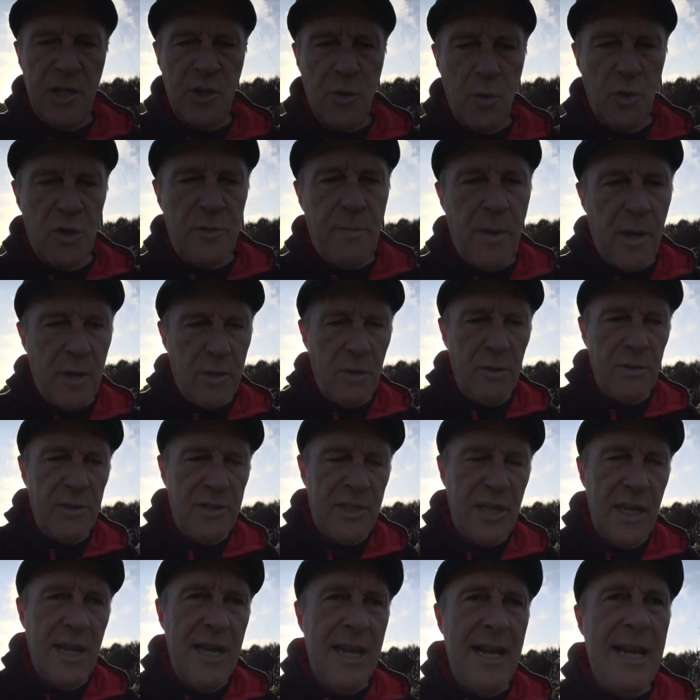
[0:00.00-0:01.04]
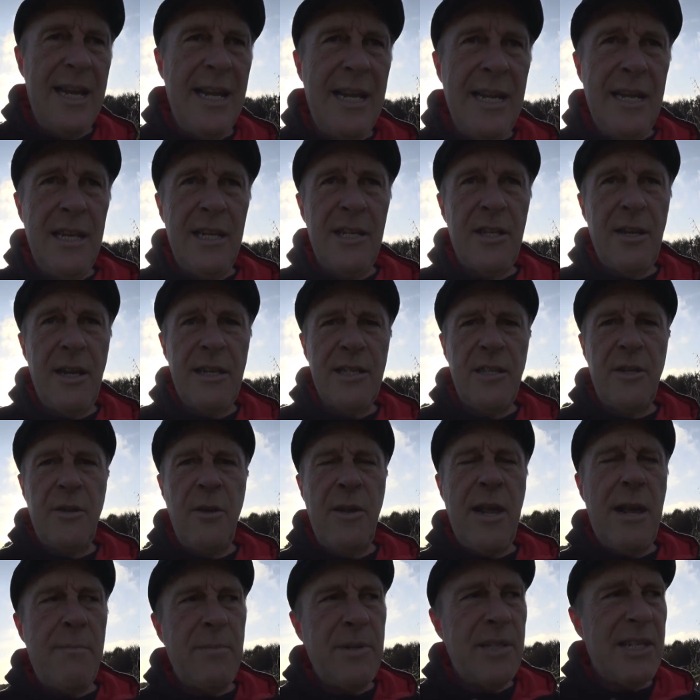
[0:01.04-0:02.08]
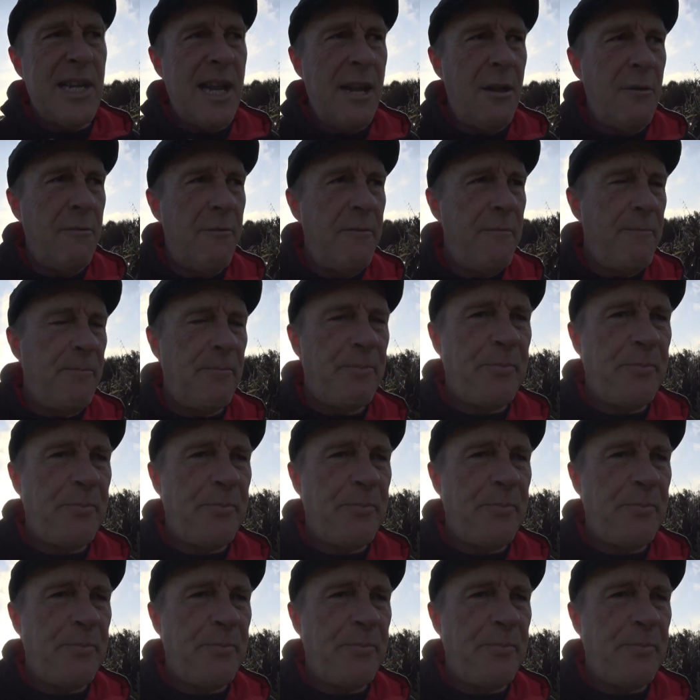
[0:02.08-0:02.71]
sauce bottles, so I had to do that myself.